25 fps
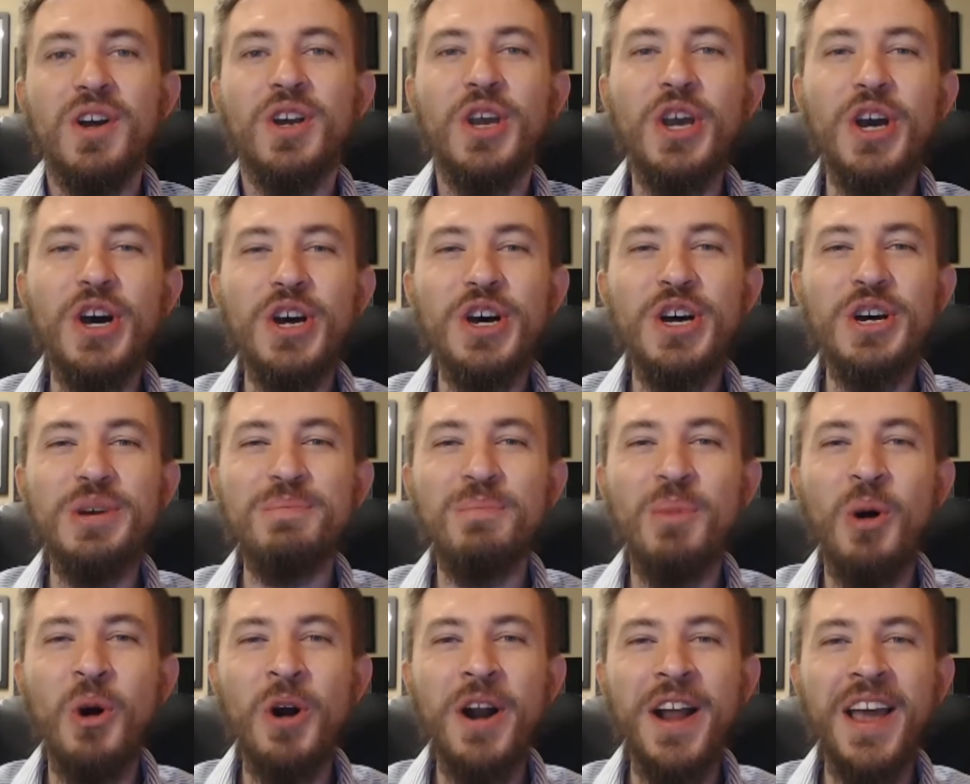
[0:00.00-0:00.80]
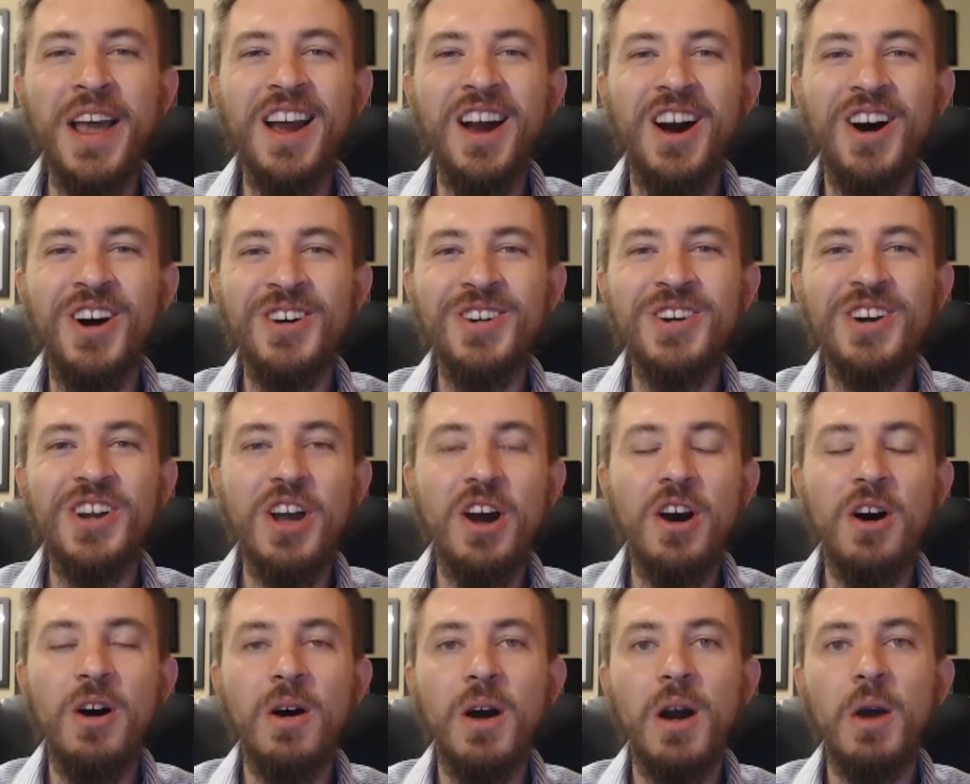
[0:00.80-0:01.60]
Good morning, Hong
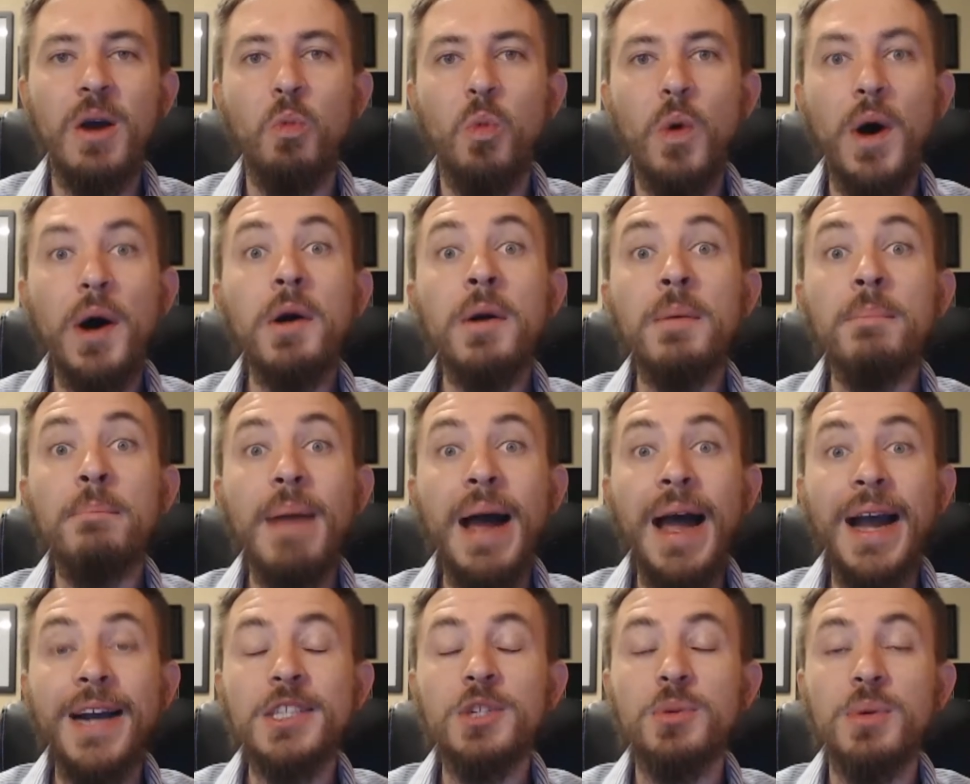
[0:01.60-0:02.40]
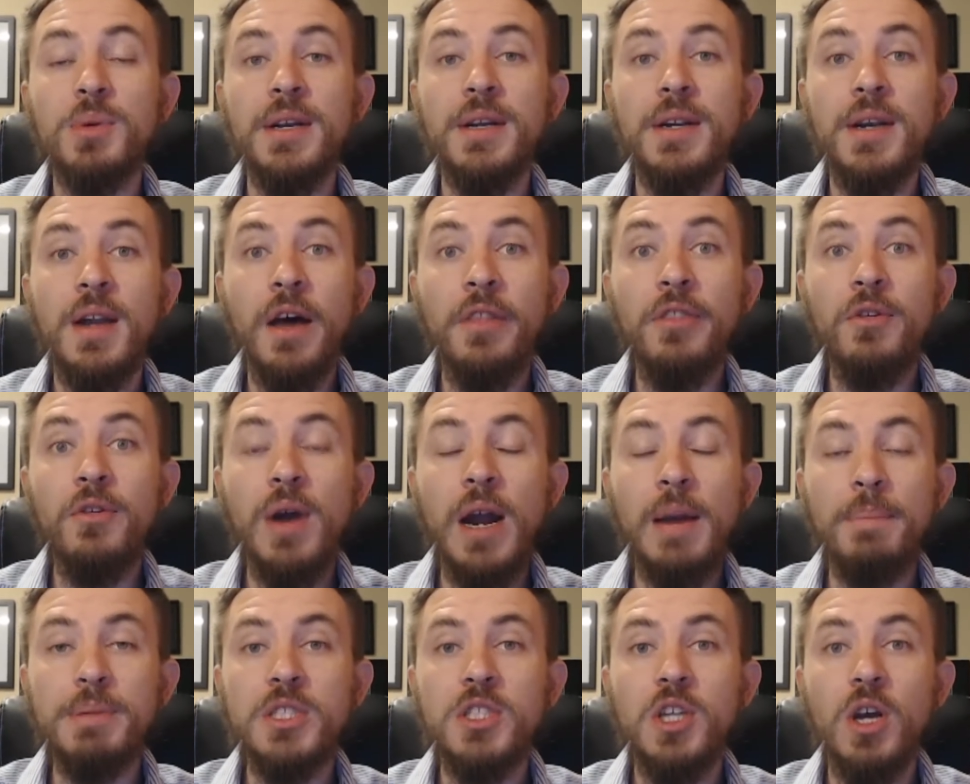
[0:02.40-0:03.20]
Kong, and welcome back to another
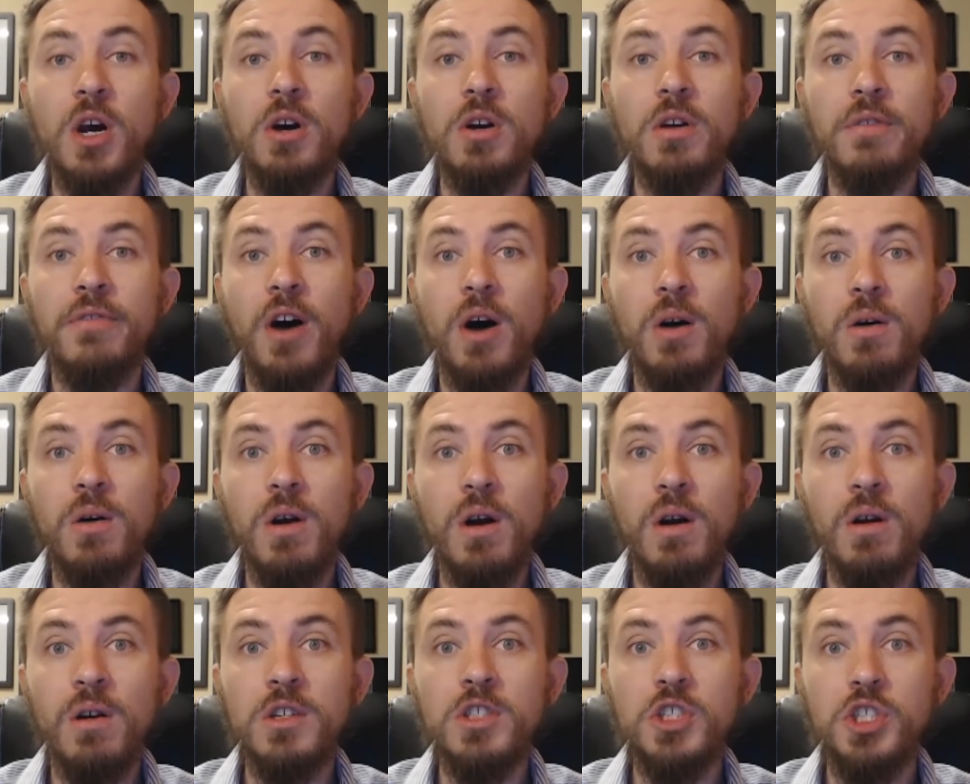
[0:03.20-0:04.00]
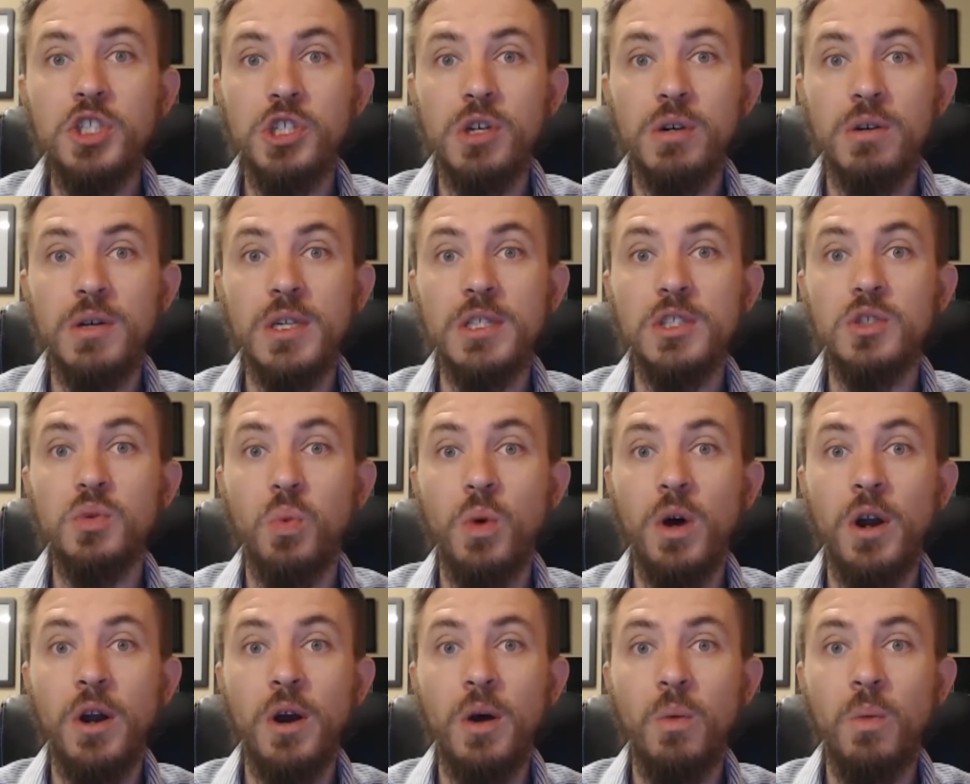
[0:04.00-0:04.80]
episode of Hong Kong Insurance
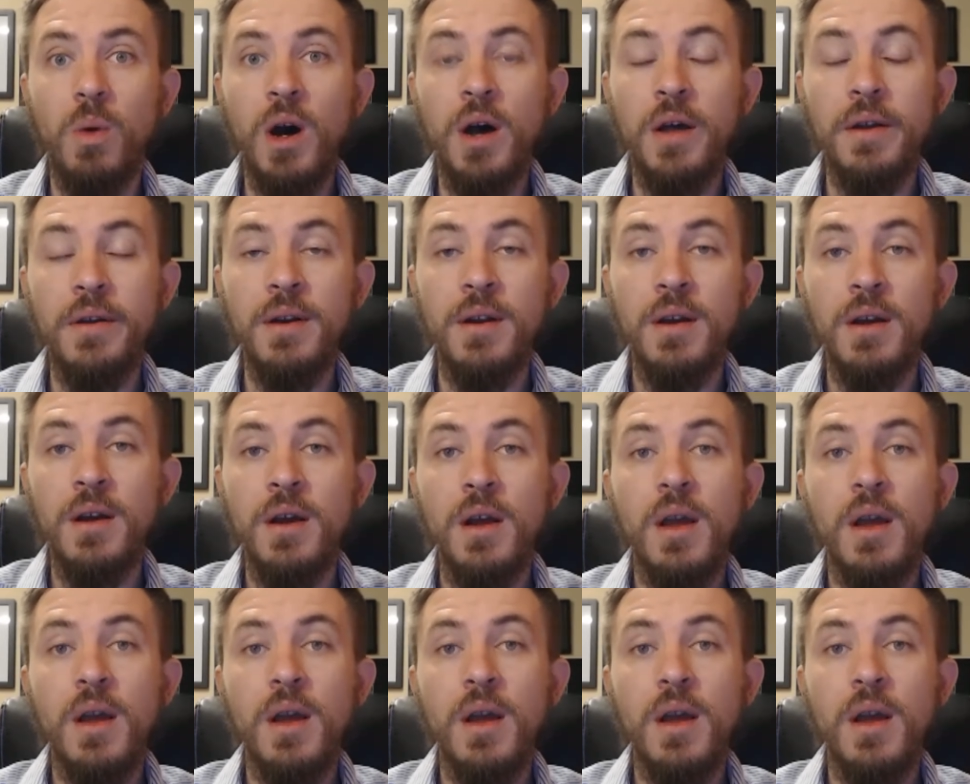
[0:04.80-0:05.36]
101.